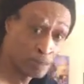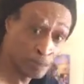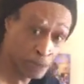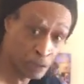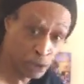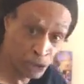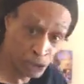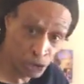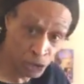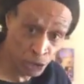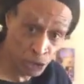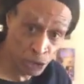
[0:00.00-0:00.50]

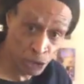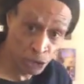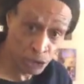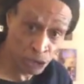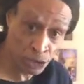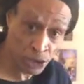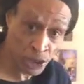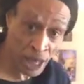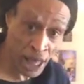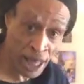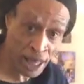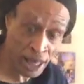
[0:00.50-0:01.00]

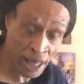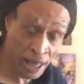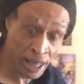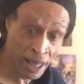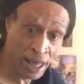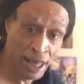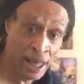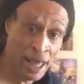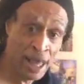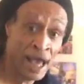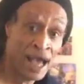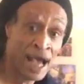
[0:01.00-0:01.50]
reproduce
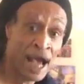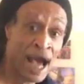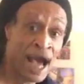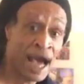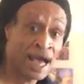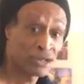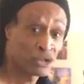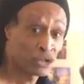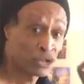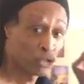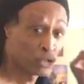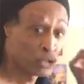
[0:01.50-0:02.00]
that
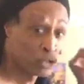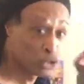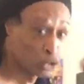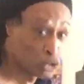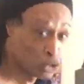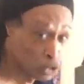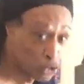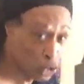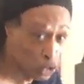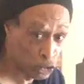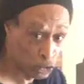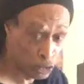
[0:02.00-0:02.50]
as
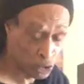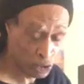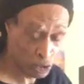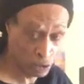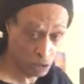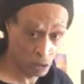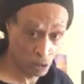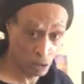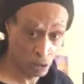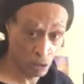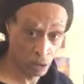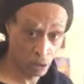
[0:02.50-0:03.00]

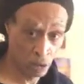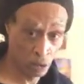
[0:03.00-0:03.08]
good